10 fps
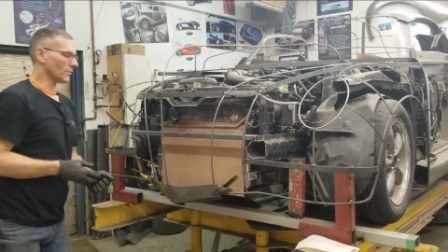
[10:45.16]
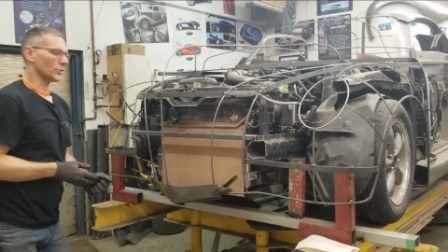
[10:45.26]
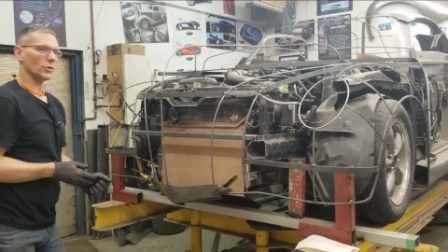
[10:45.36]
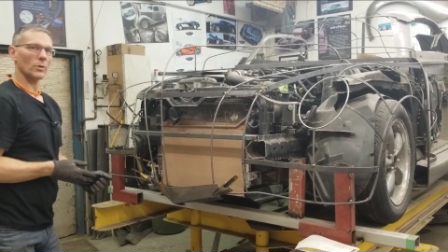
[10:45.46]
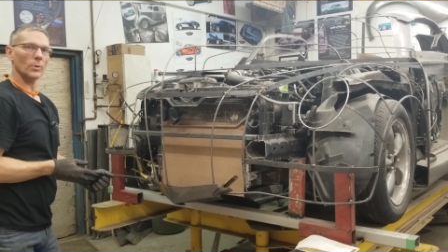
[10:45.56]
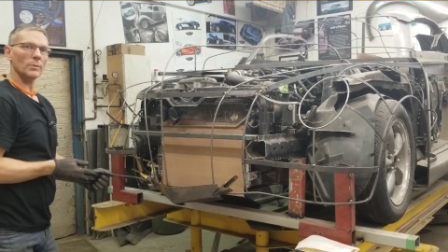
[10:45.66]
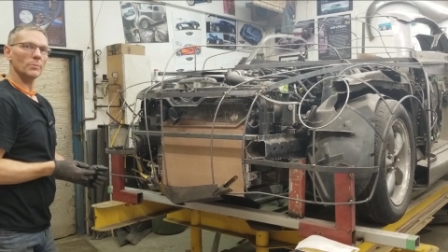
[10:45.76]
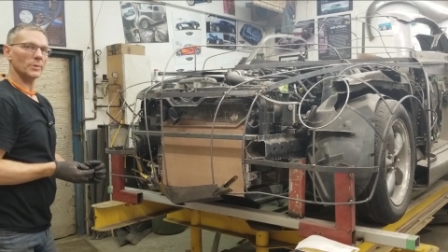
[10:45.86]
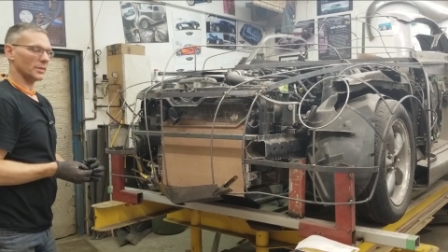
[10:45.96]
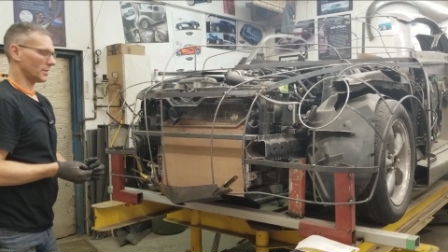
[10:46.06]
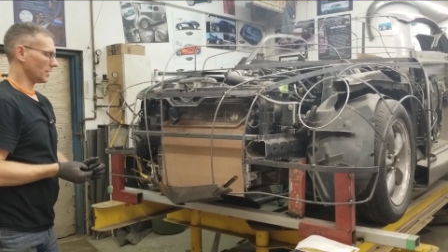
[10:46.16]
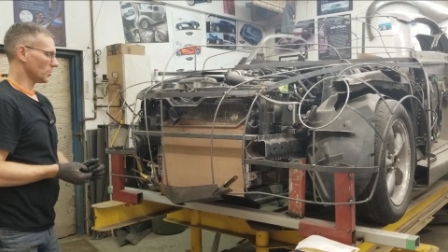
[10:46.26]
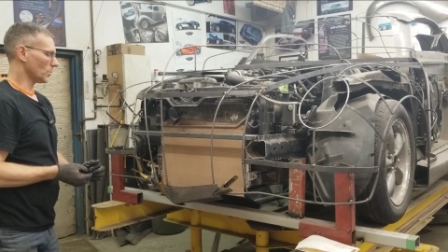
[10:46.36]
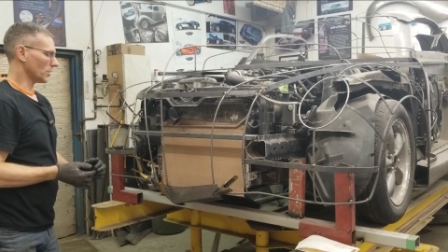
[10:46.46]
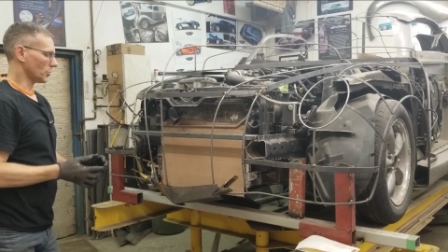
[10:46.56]
of a short one, but I
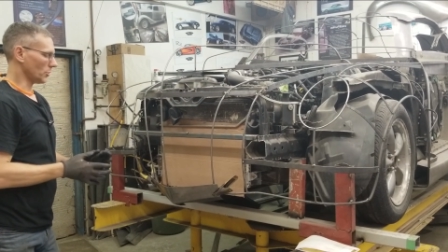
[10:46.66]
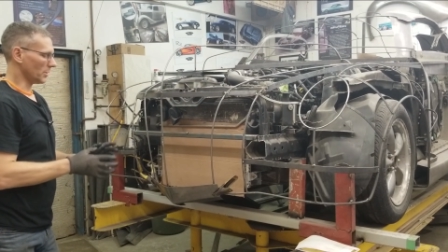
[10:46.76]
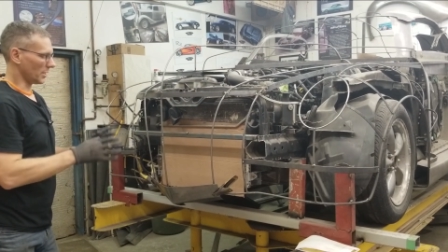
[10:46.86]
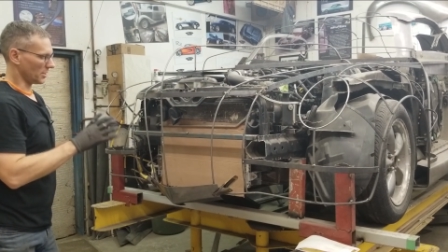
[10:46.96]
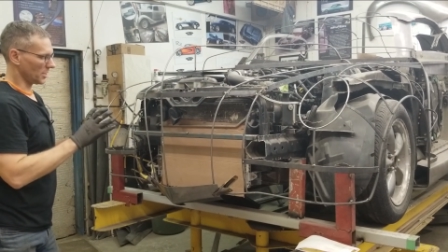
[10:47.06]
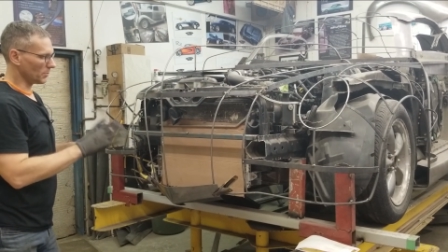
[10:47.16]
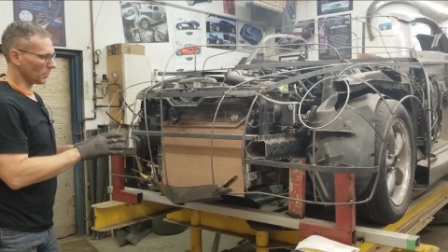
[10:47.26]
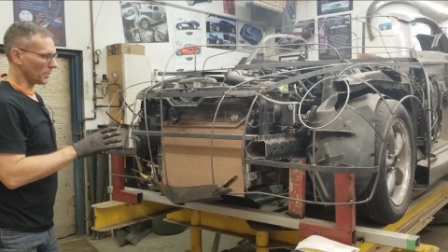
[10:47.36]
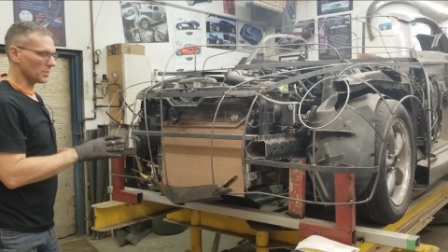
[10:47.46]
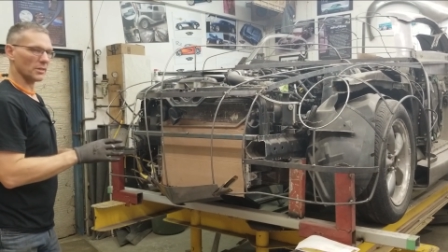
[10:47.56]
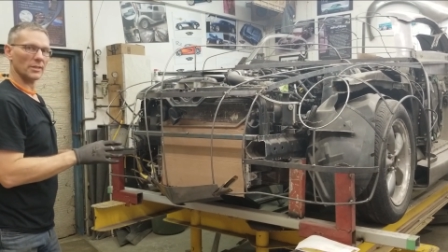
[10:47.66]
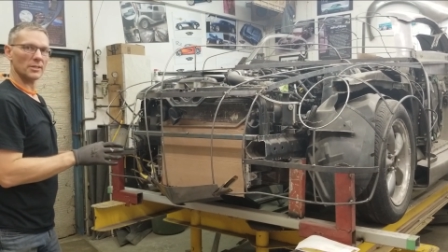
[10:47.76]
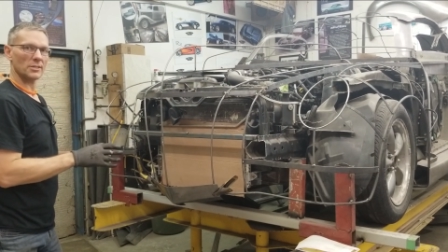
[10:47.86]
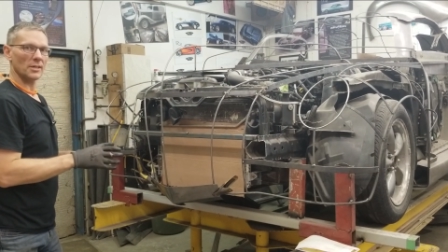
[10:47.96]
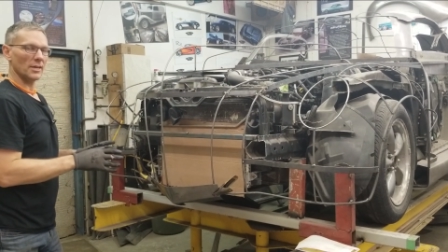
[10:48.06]
just wanted to show you that a simple piece like
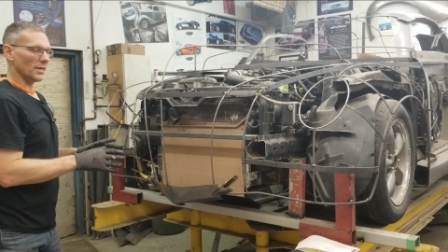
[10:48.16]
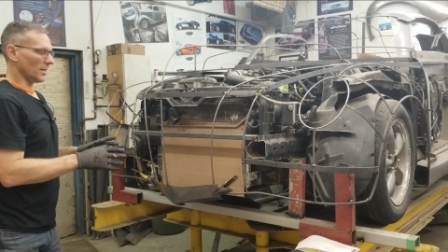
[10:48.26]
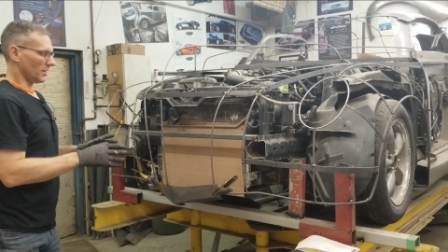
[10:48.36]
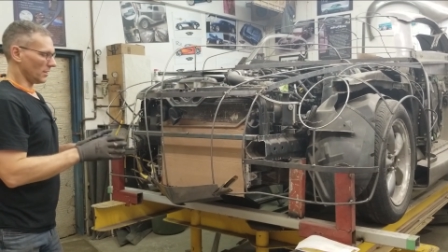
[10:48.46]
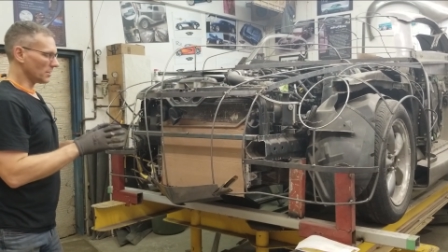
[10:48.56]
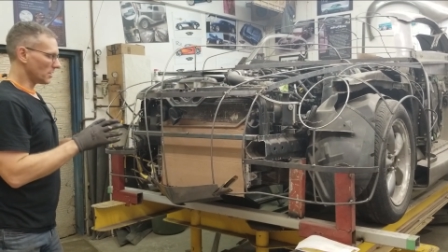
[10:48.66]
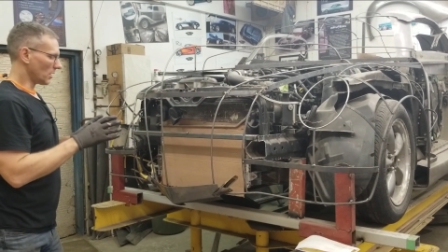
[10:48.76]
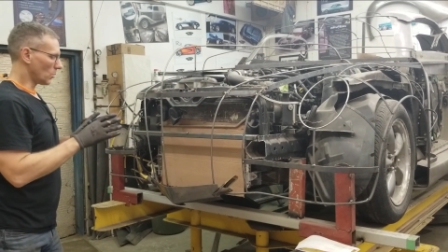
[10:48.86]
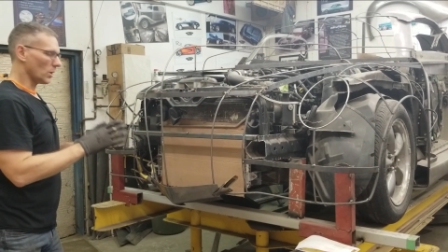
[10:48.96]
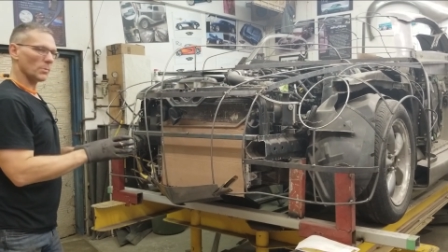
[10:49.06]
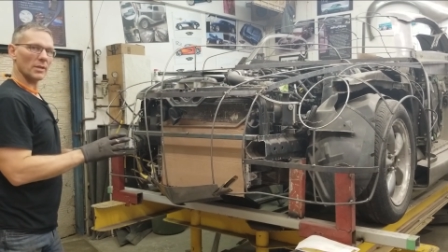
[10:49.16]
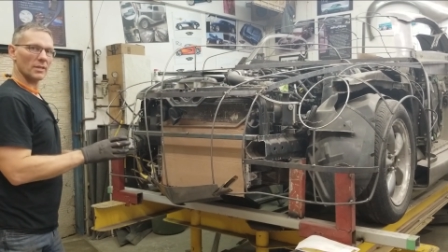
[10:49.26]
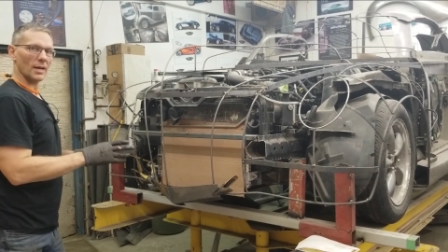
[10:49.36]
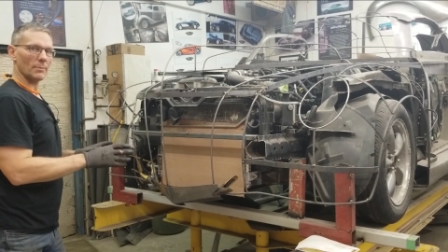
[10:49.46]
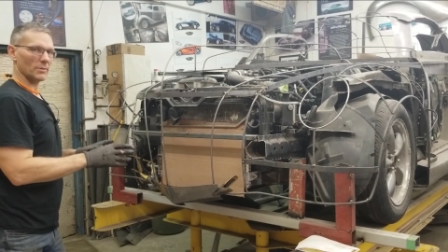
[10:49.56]
this does take quite a bit of
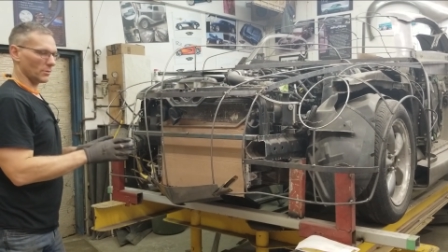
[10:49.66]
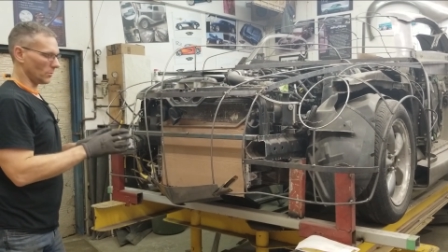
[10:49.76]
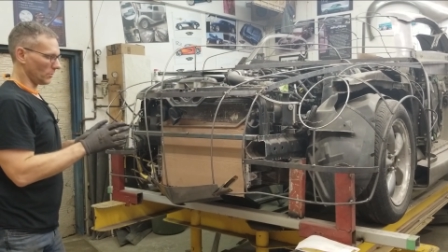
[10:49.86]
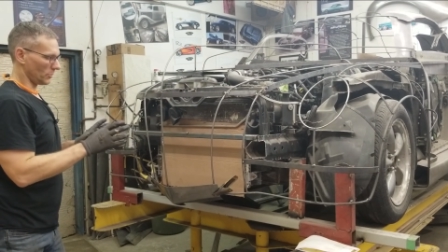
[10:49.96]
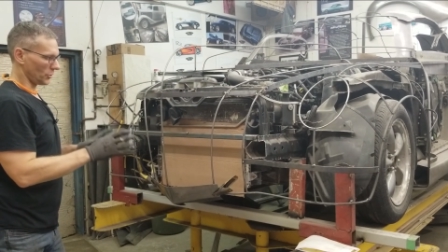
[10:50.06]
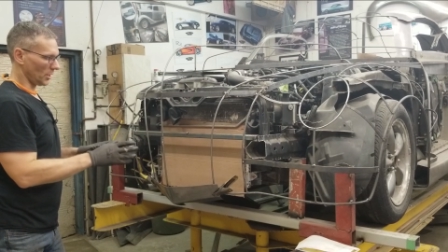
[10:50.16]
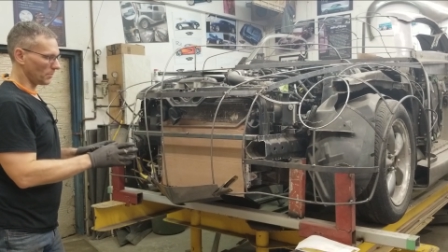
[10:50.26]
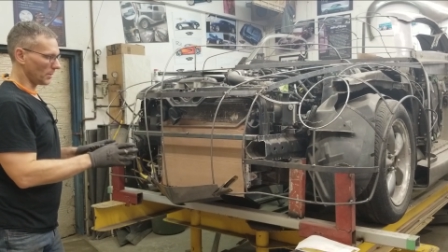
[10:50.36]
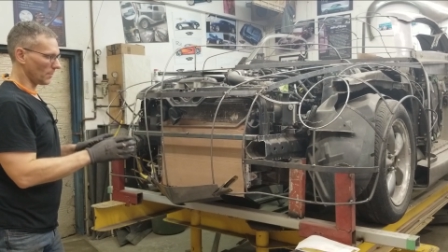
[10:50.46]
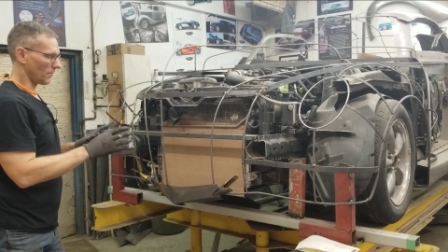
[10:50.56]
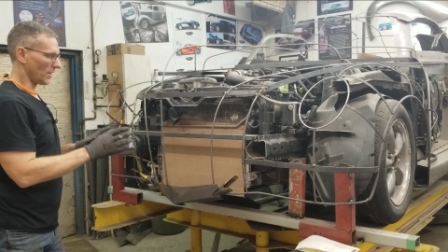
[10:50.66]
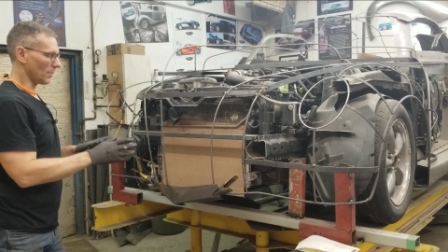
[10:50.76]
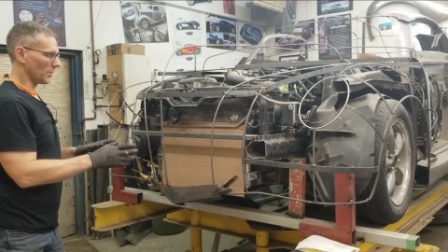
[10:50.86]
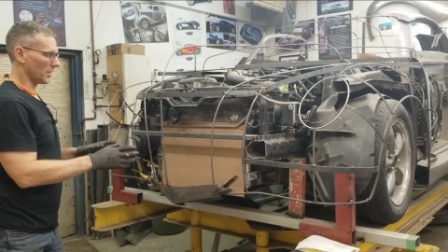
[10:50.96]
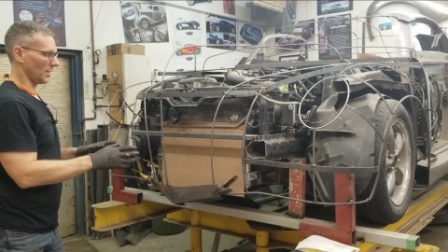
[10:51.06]
time to shape up,
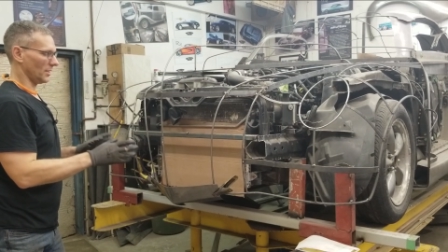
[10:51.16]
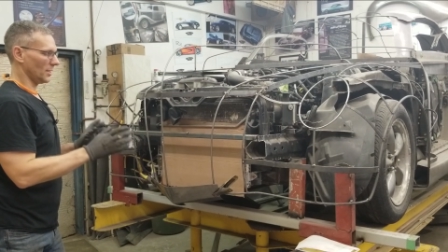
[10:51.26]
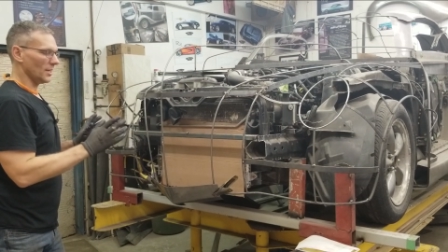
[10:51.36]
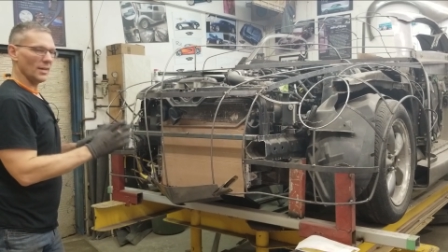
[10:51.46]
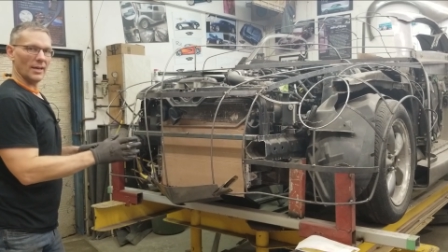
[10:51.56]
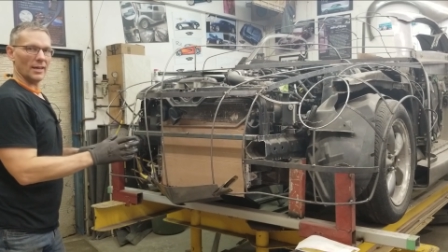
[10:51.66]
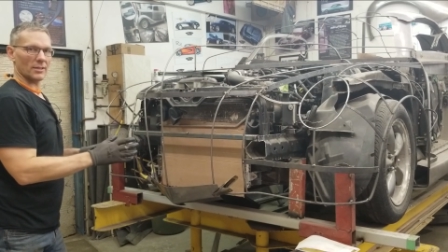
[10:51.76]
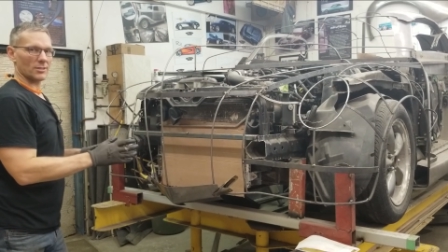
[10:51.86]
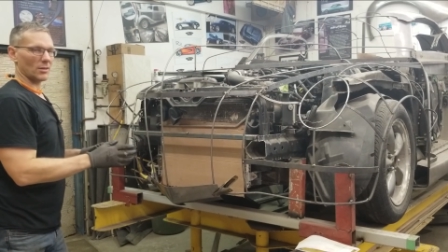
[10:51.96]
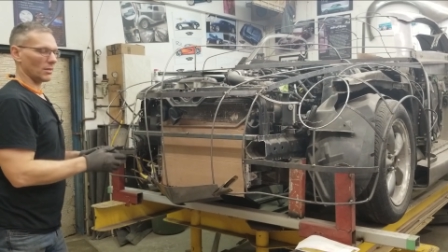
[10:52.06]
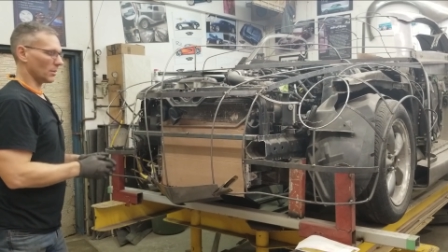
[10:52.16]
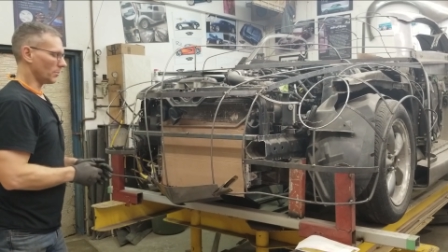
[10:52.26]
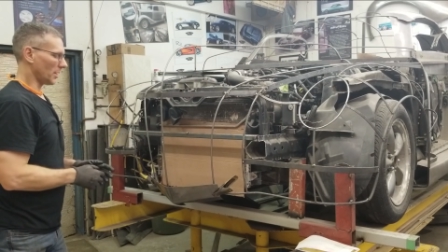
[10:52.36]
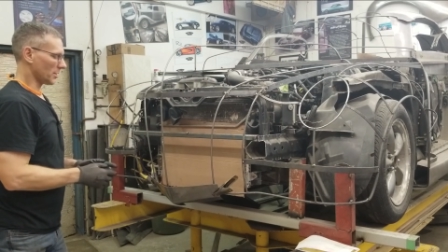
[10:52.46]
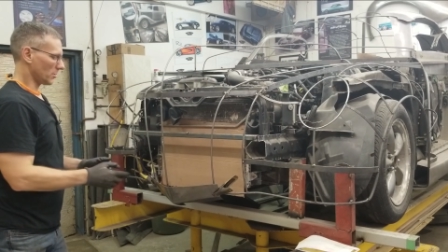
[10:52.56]
fabricate, and install on the
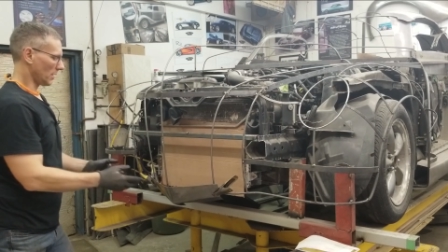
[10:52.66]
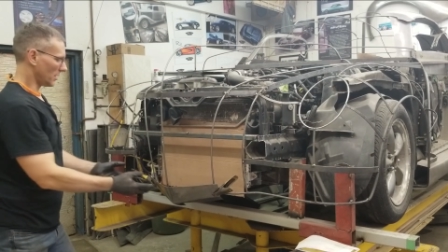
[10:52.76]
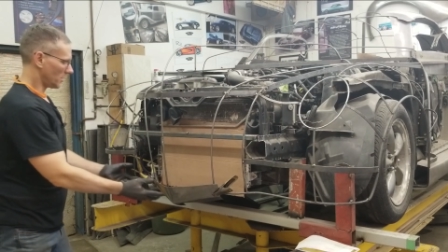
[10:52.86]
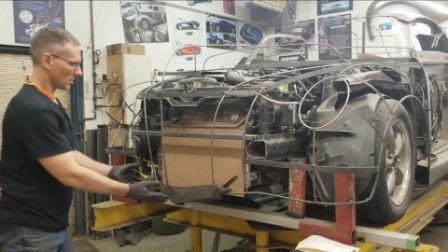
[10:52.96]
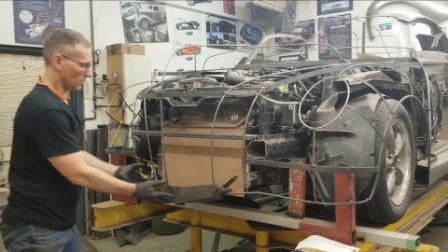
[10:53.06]
buck so that it sits